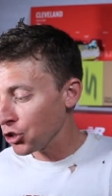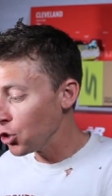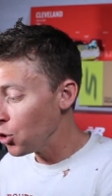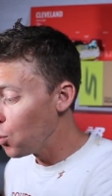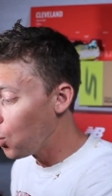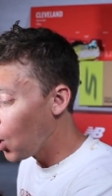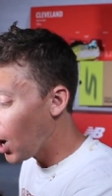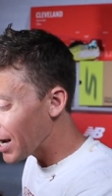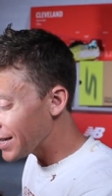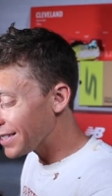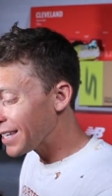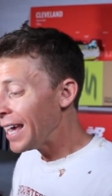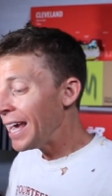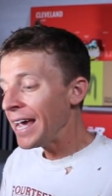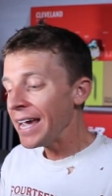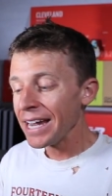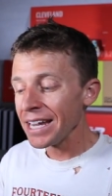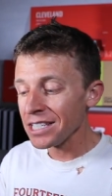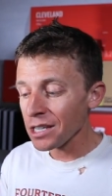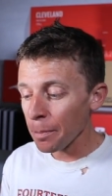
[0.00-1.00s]
to what
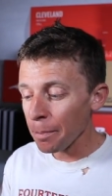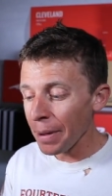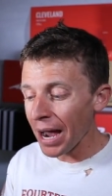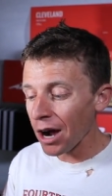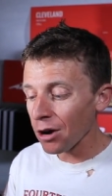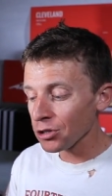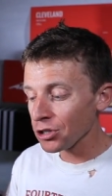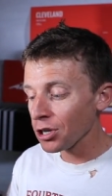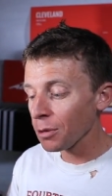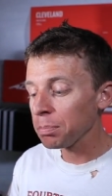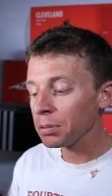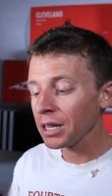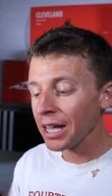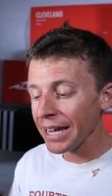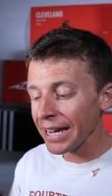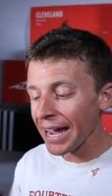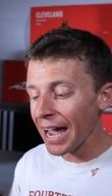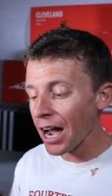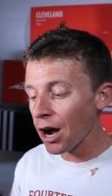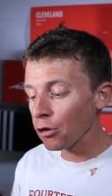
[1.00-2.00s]
is about to
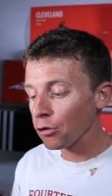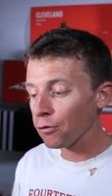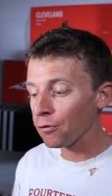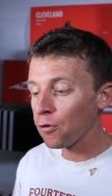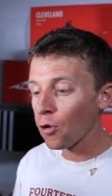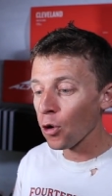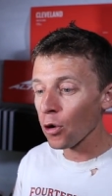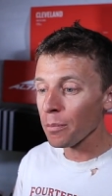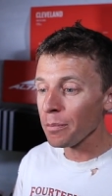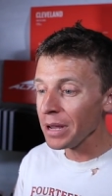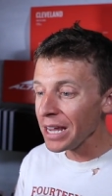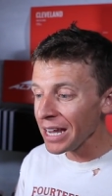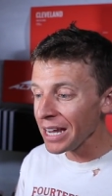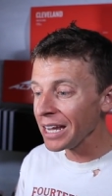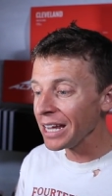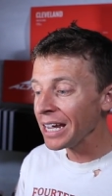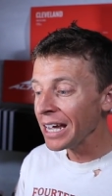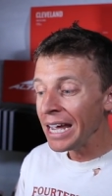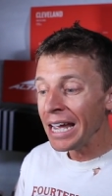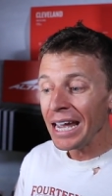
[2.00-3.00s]
play out for
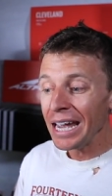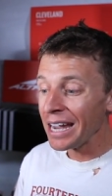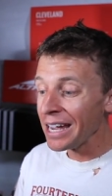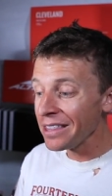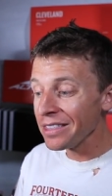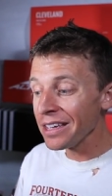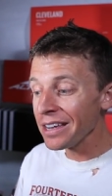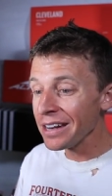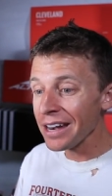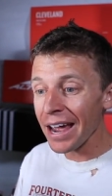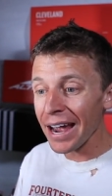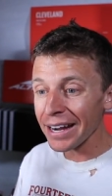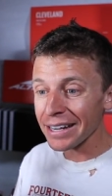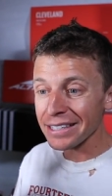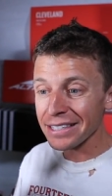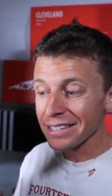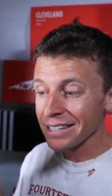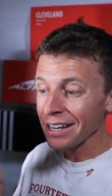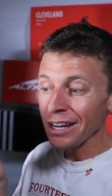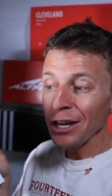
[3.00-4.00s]
me in the
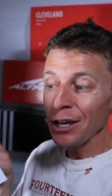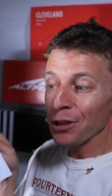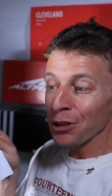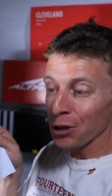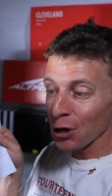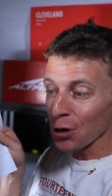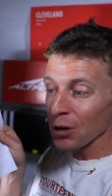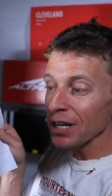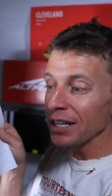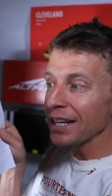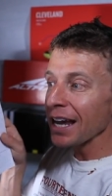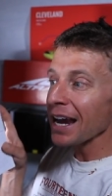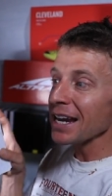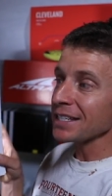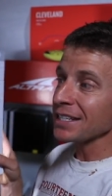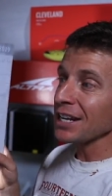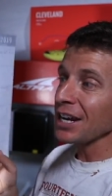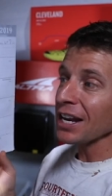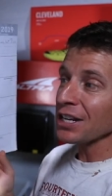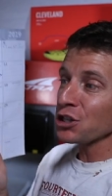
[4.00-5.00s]
next thirty
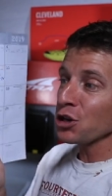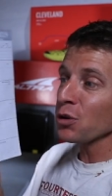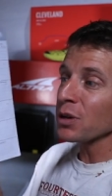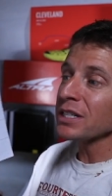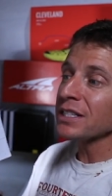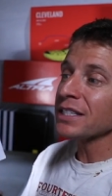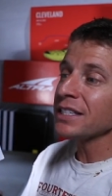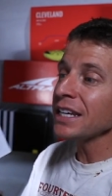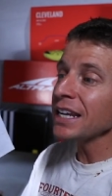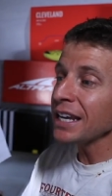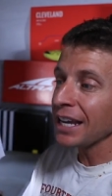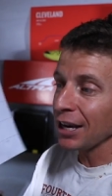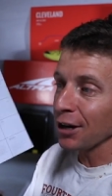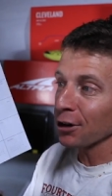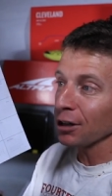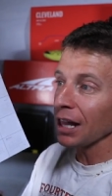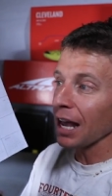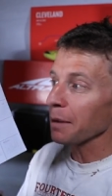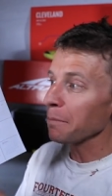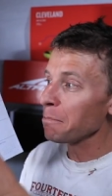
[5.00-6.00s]
days. And as you can see
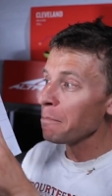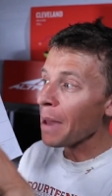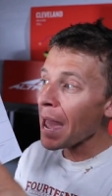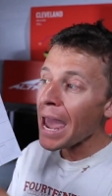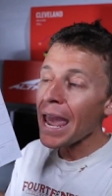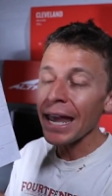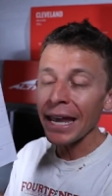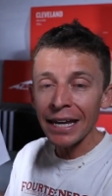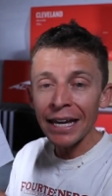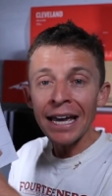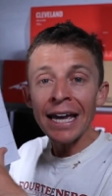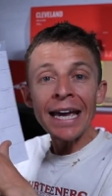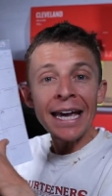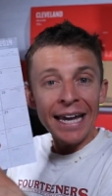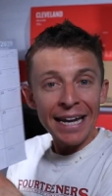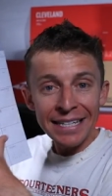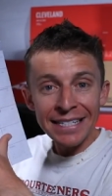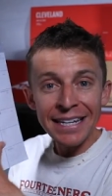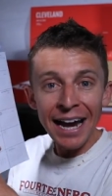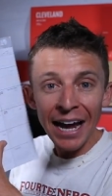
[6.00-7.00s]
here, like May
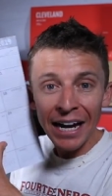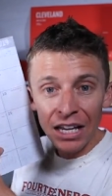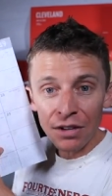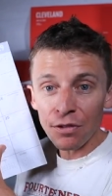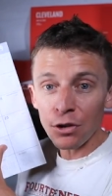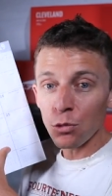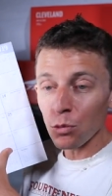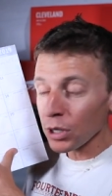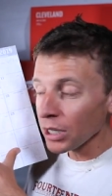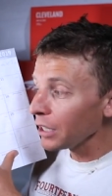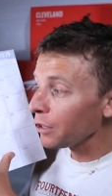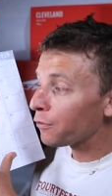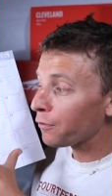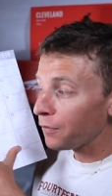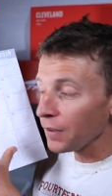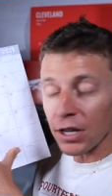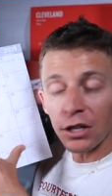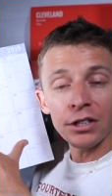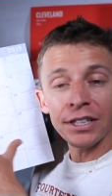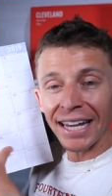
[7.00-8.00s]
is not even really
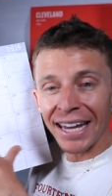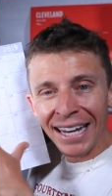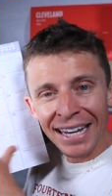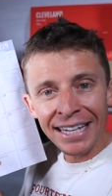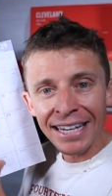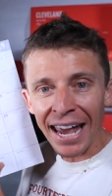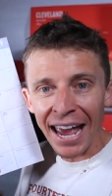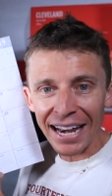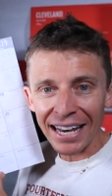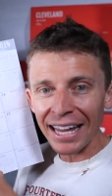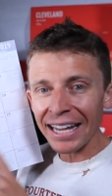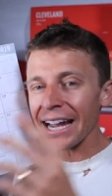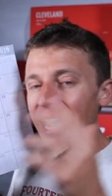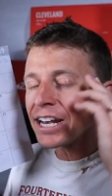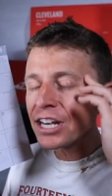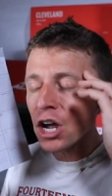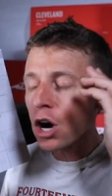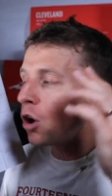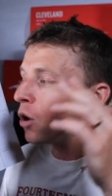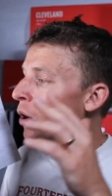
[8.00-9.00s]
filled in yet. Like I
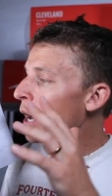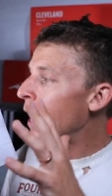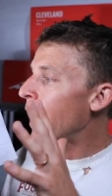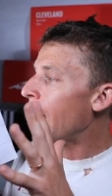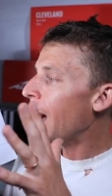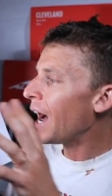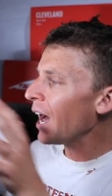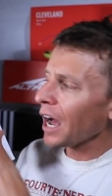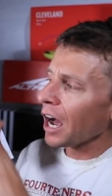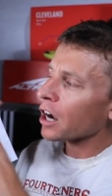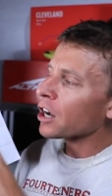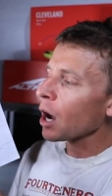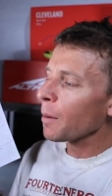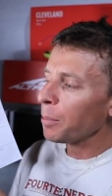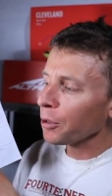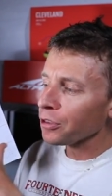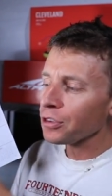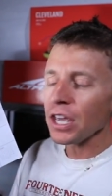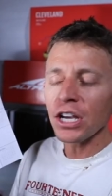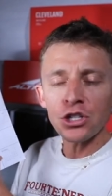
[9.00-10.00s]
know a, a
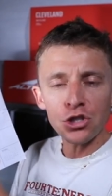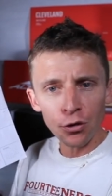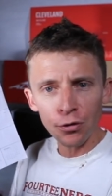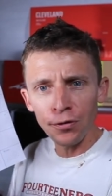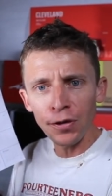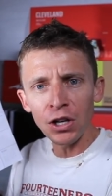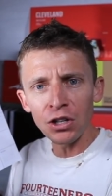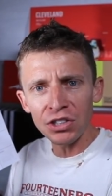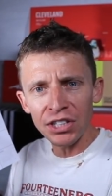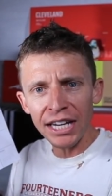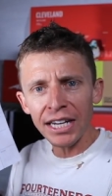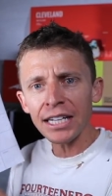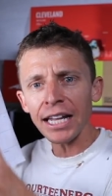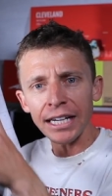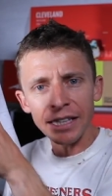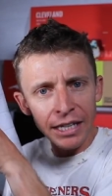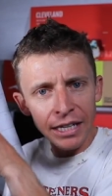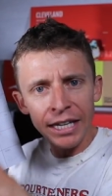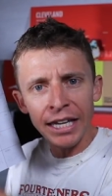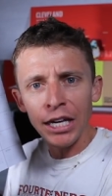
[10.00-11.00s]
couple things are filled in,
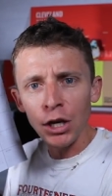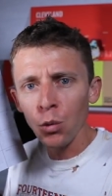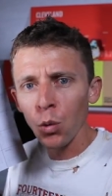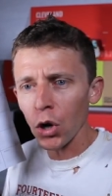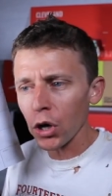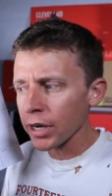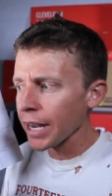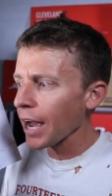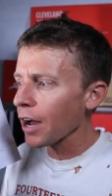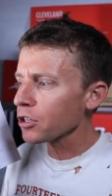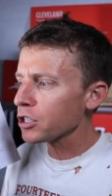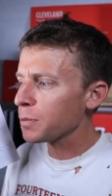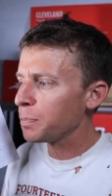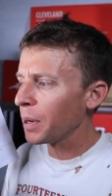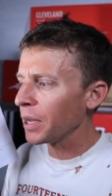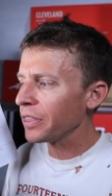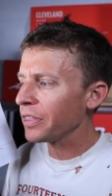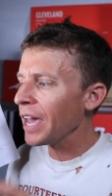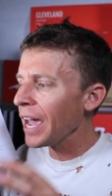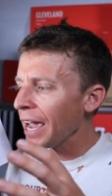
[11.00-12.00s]
like the key workouts,
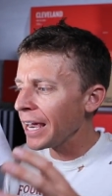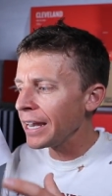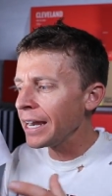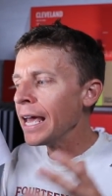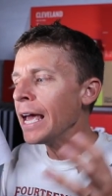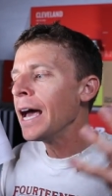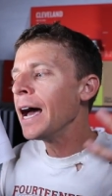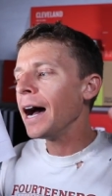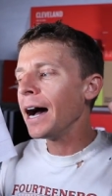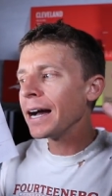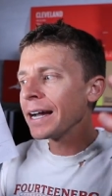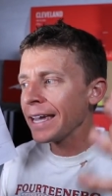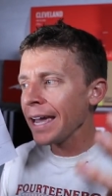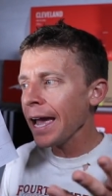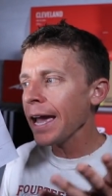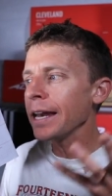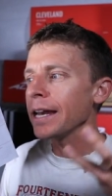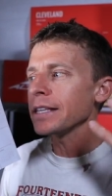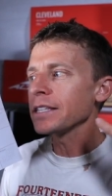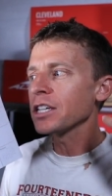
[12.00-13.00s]
but then
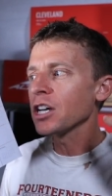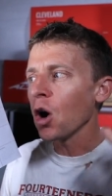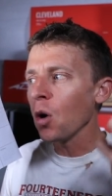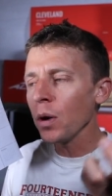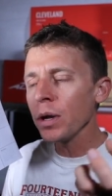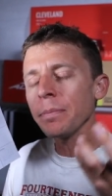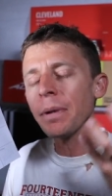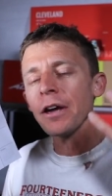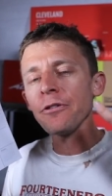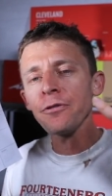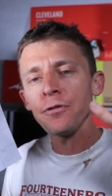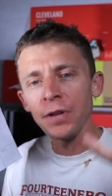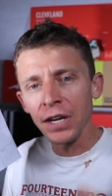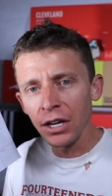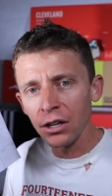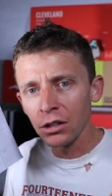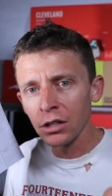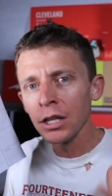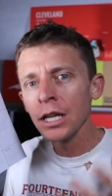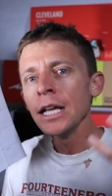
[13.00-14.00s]
again, it's going by
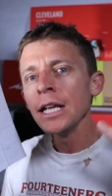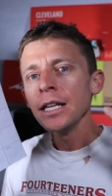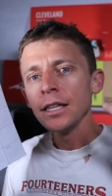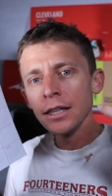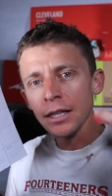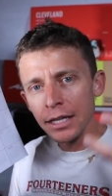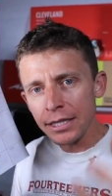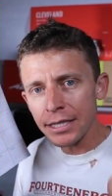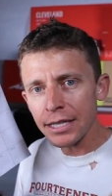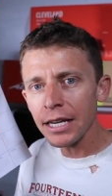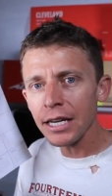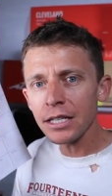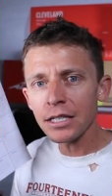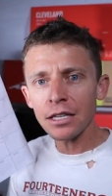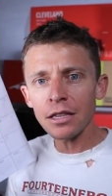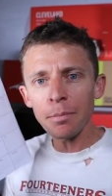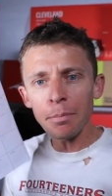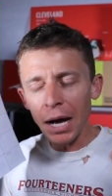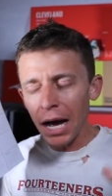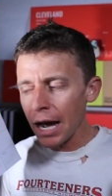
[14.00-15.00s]
feel, listening
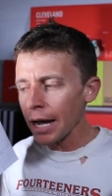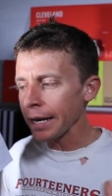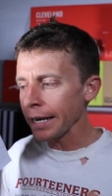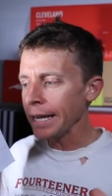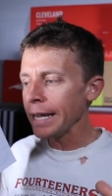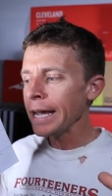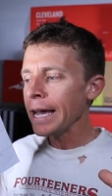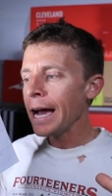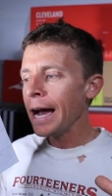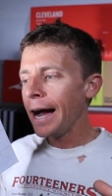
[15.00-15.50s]
to the body.